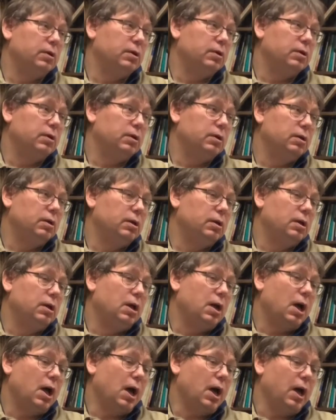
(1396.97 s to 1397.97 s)

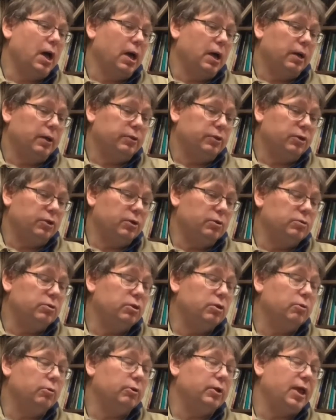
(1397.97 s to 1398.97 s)
Mm-hmm. Students
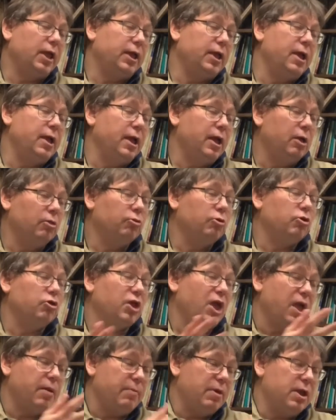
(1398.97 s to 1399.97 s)
who were taking English
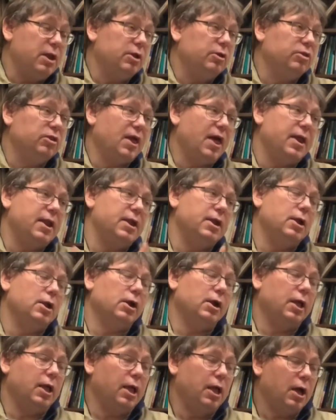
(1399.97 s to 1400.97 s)
came in and sat in
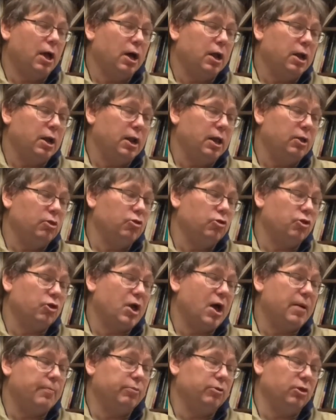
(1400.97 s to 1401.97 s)
on an English
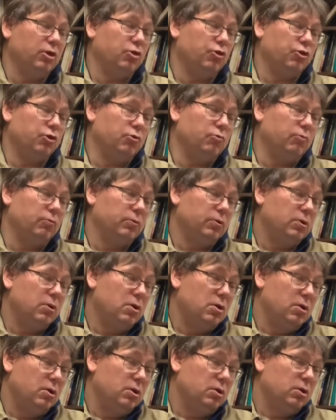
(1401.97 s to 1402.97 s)
composition
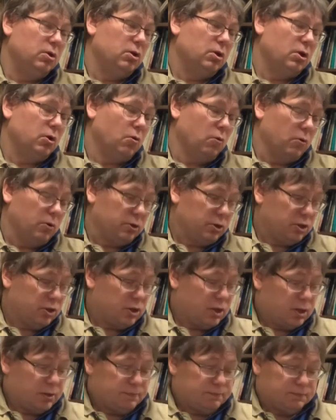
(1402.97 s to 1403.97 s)
course.
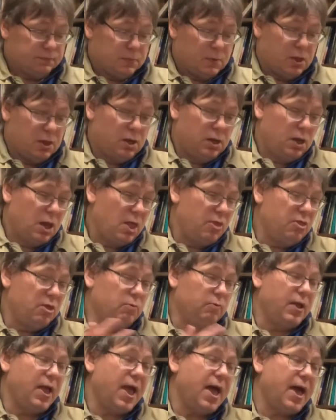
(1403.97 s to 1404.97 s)
And then
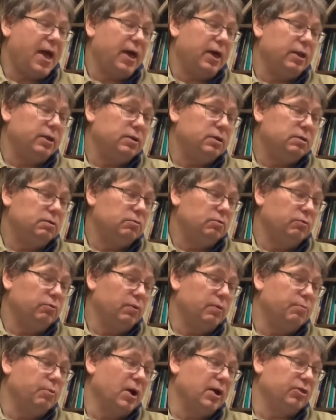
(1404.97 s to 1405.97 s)
we
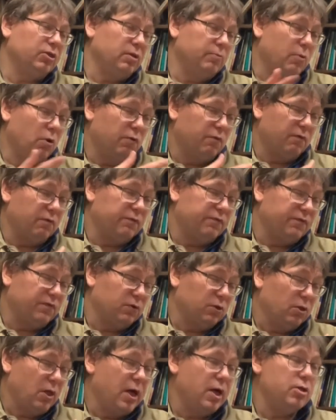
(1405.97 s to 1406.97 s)
brought them over
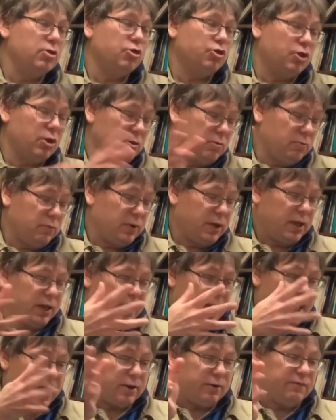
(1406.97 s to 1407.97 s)
for lunch, and we
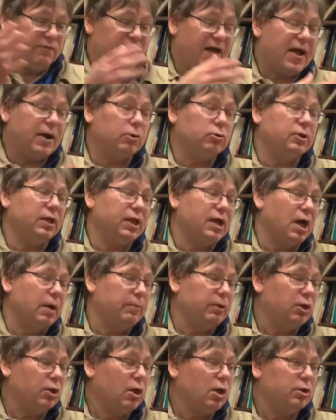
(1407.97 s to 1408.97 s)
had faculty come
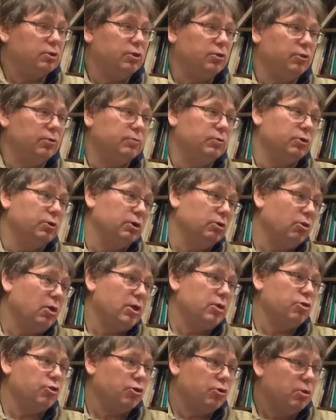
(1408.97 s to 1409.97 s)
and talk to them during
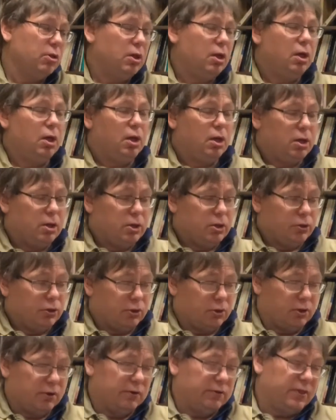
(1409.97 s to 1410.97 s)
lunch.
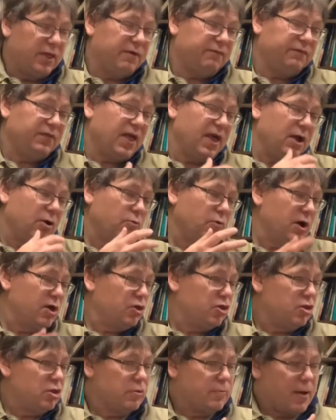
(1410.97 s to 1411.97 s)
So that if they had
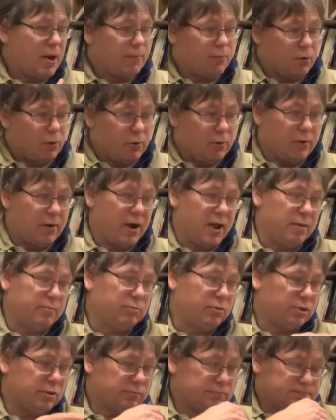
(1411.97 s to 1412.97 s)
questions about programs,